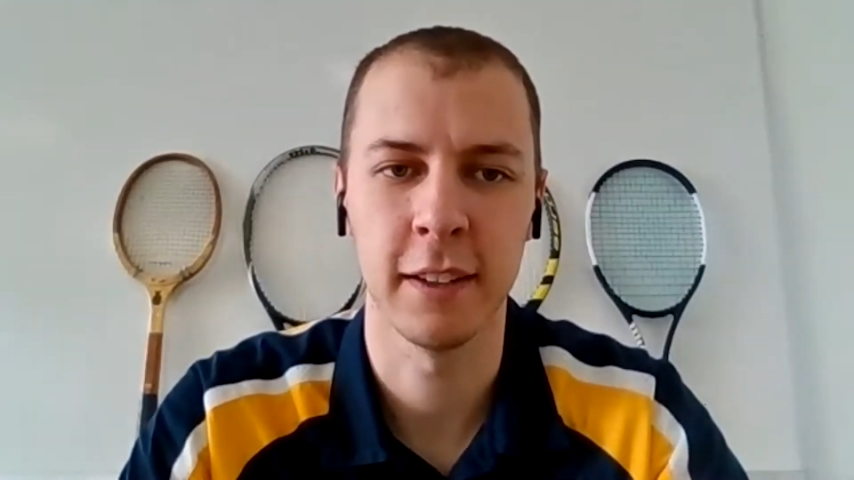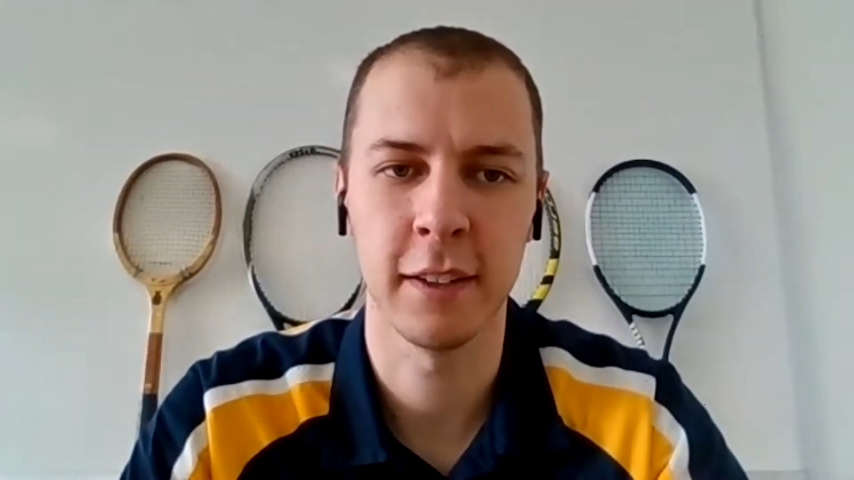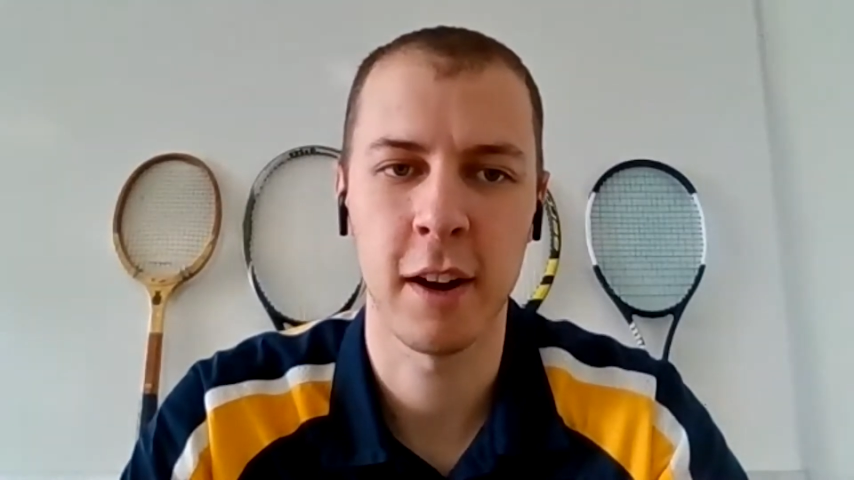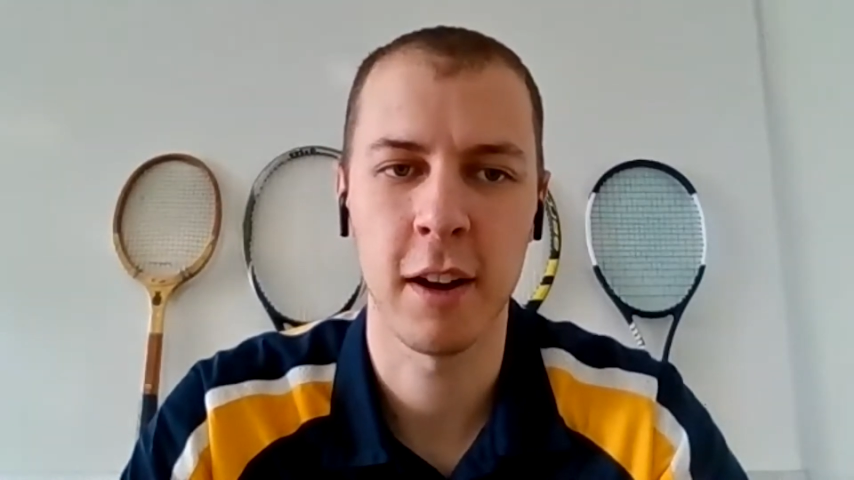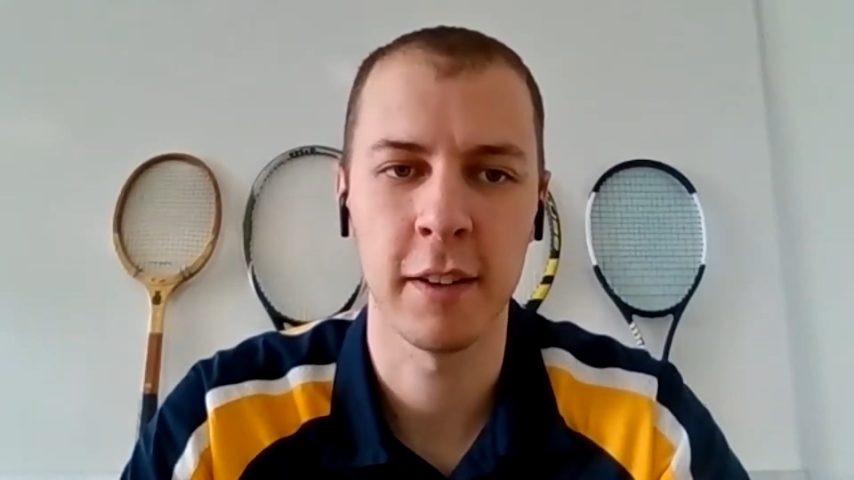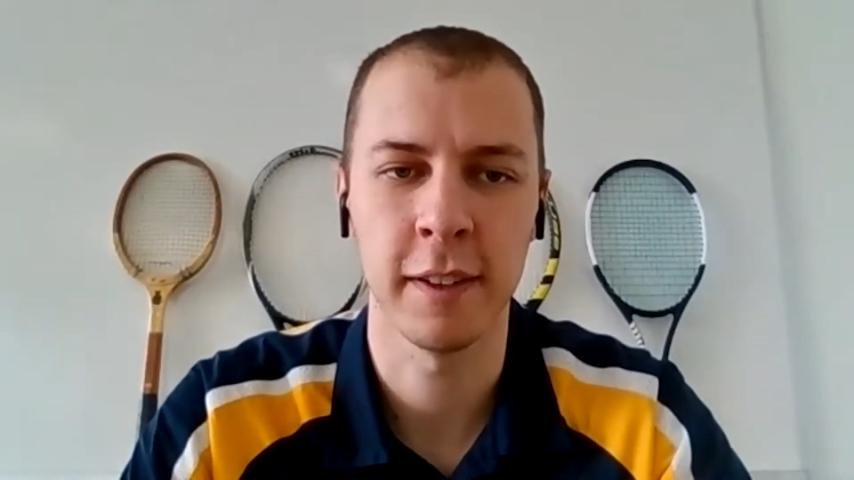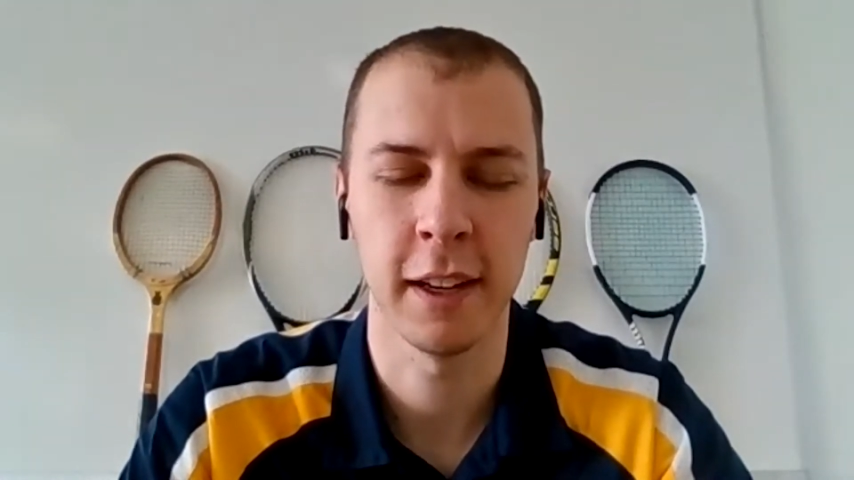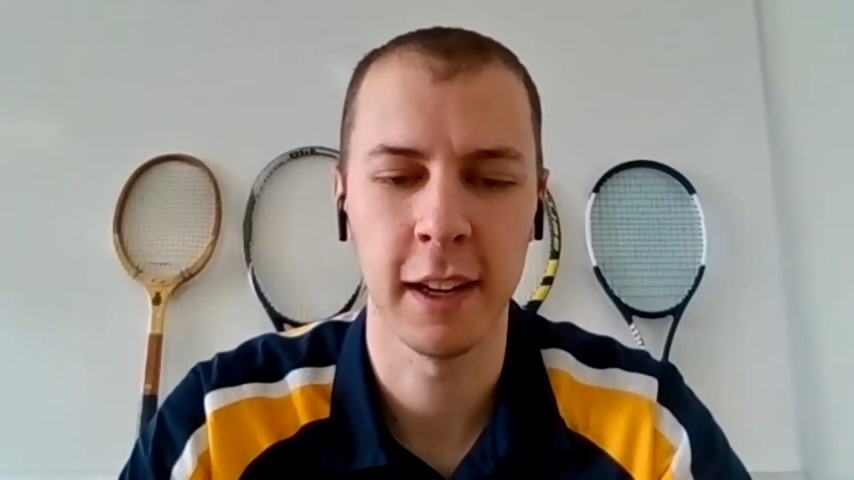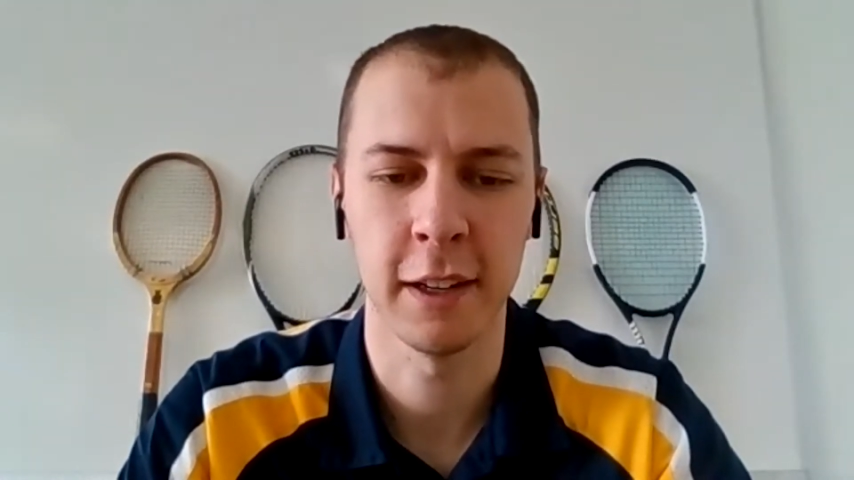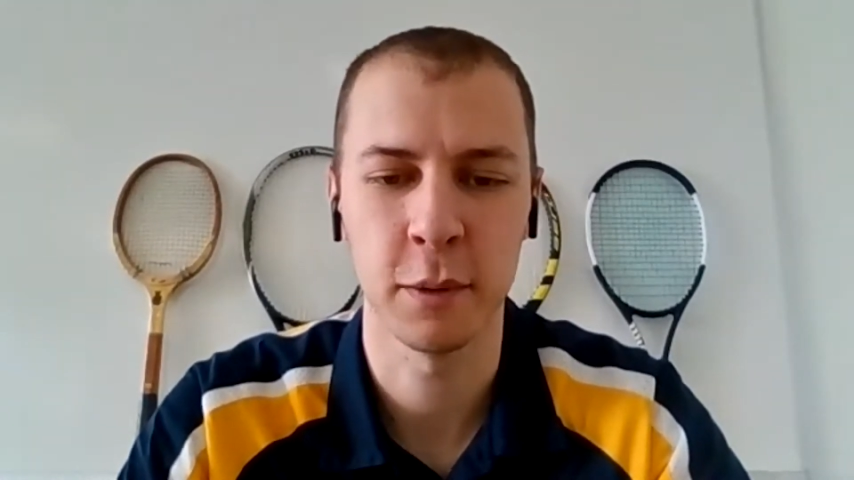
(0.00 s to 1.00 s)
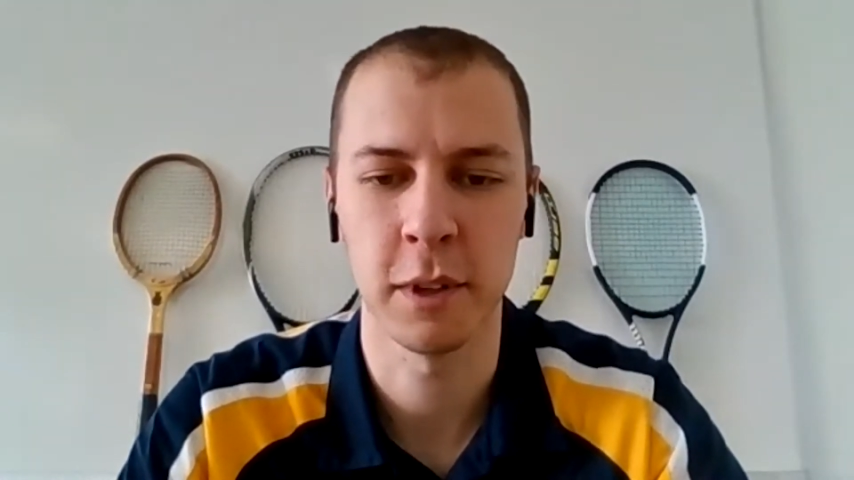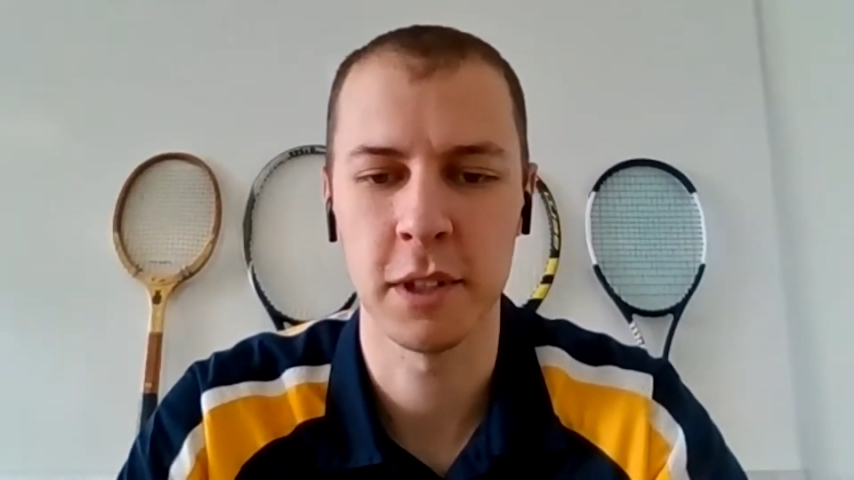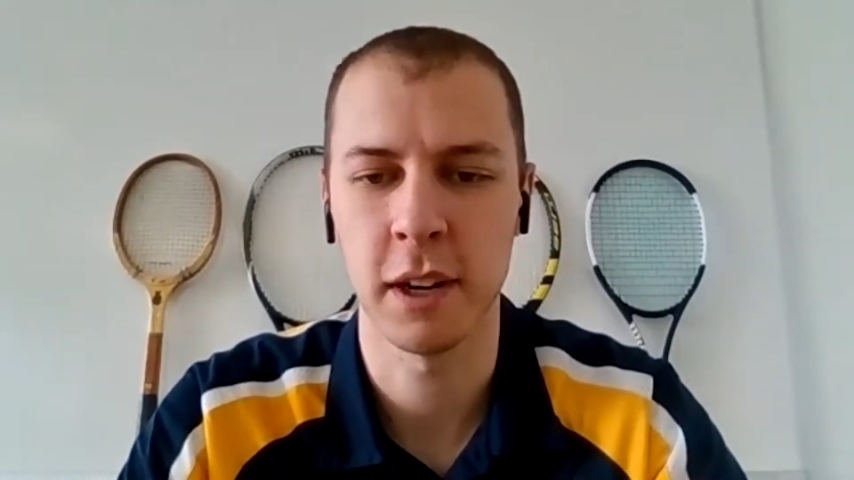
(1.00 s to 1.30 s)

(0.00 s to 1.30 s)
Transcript: To start off, I just want to